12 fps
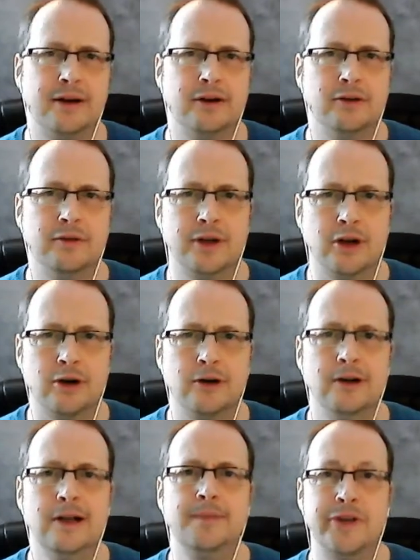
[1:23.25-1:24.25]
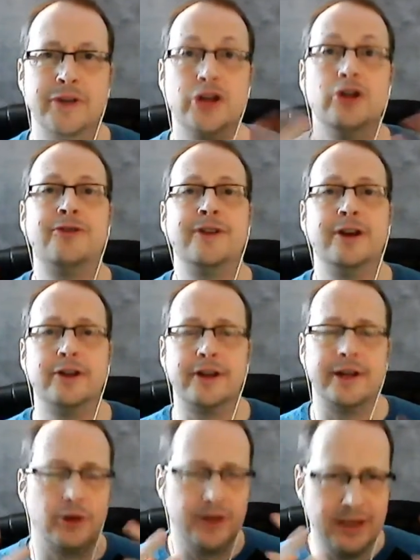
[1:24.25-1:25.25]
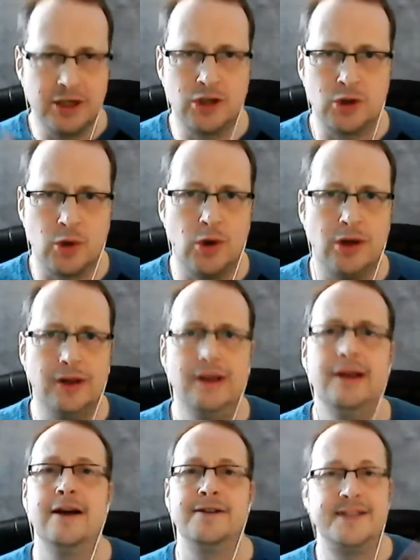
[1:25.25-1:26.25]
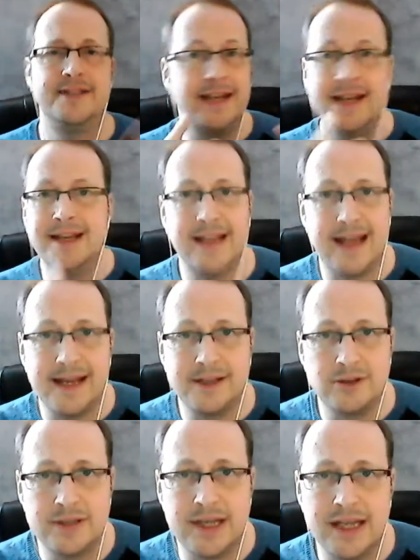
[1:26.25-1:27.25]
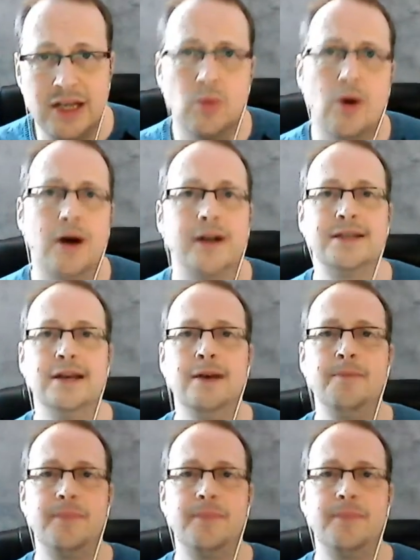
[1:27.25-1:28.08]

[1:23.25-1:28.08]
You feel that you're in control, seeking the answers that you want,